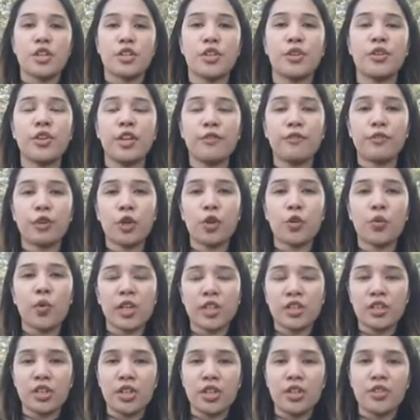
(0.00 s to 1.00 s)
So if you're
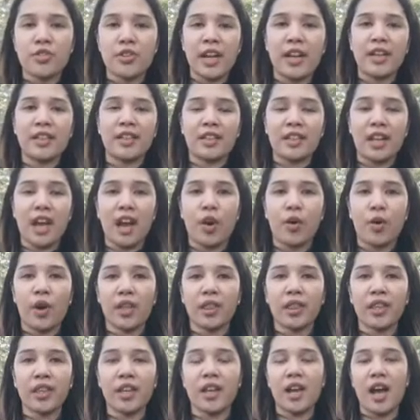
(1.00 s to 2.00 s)
watching right now
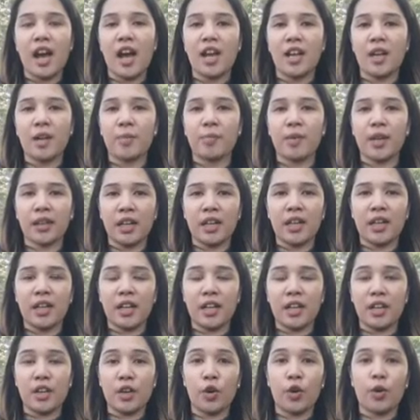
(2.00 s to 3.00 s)
at naghahanap ka
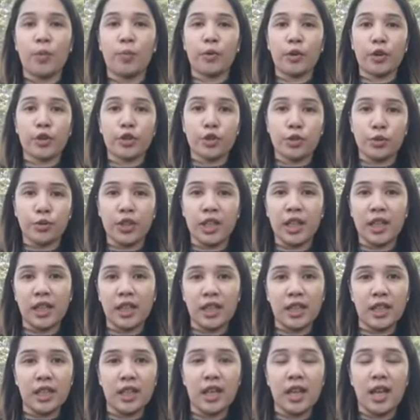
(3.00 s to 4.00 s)
talaga ng
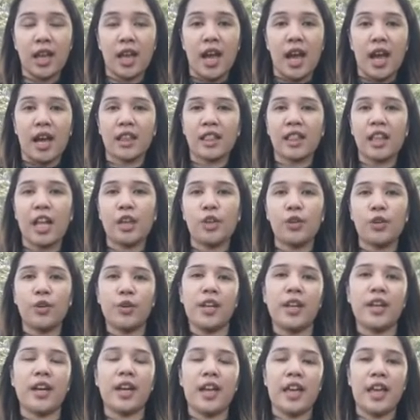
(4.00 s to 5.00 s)
opportunity at lalo
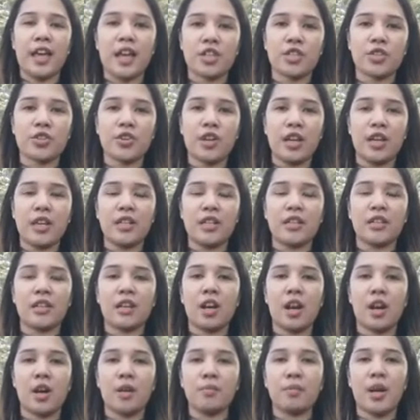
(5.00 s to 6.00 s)
na ng extra
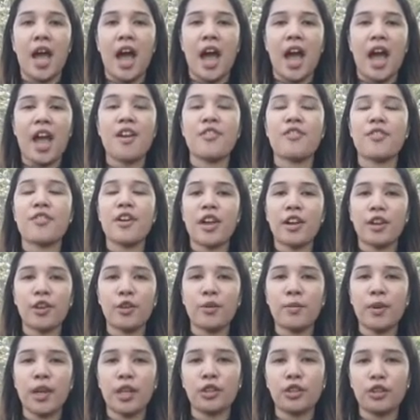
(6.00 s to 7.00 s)
income, I
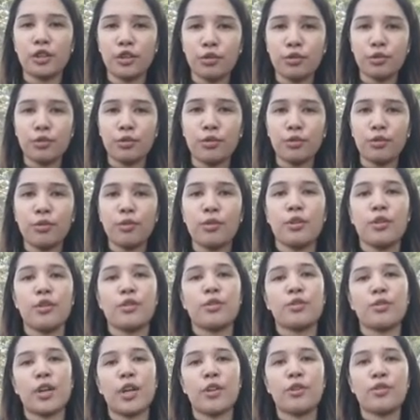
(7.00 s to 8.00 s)
recommend you
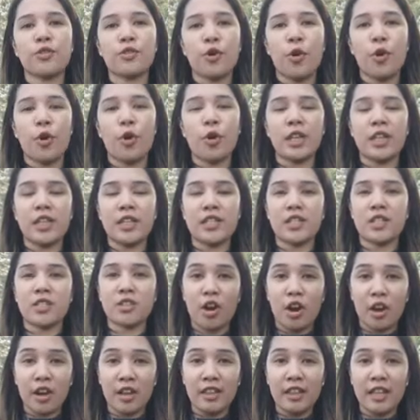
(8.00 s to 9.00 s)
to enroll in
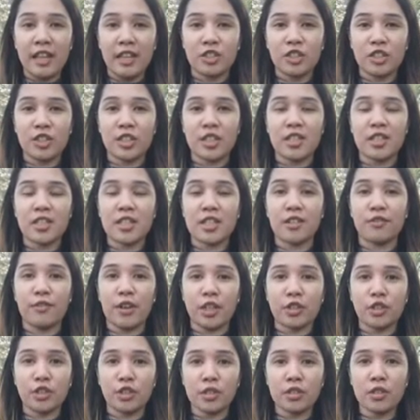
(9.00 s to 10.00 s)
StarLegends
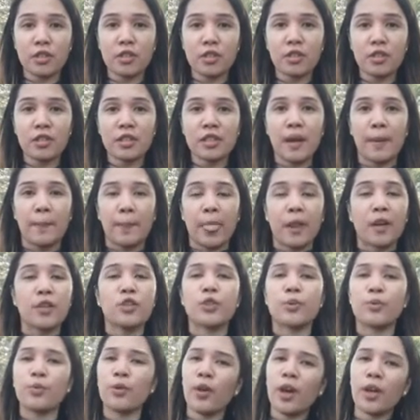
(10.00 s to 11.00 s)
Adventure.
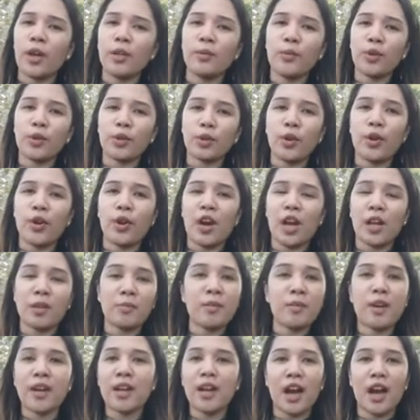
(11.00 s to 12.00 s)
Subukan mo to at
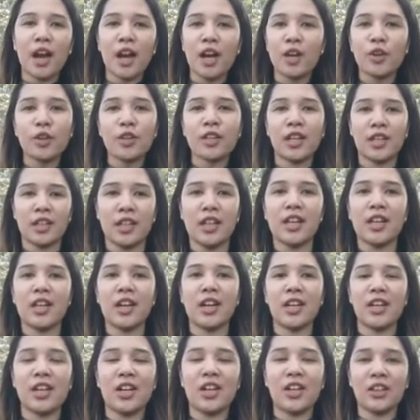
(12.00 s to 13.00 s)
magkakaroon ka
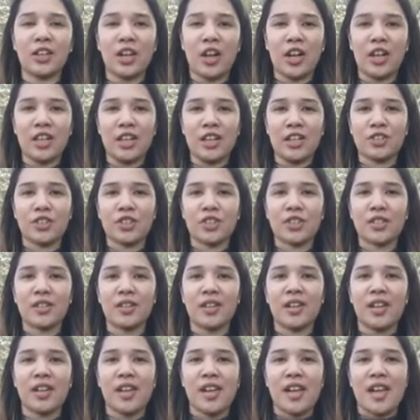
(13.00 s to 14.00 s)
talaga ng knowledge.
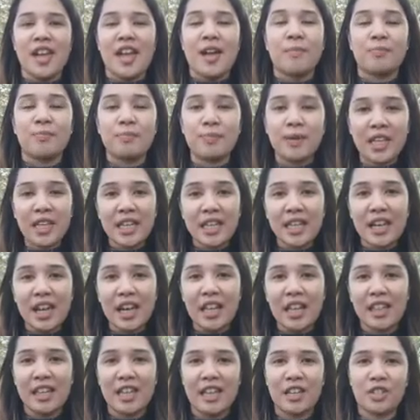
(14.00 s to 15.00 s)
Be
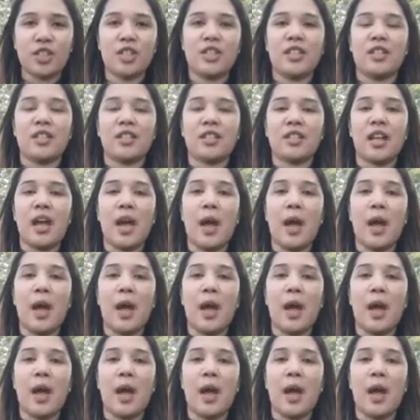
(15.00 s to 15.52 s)
a legend.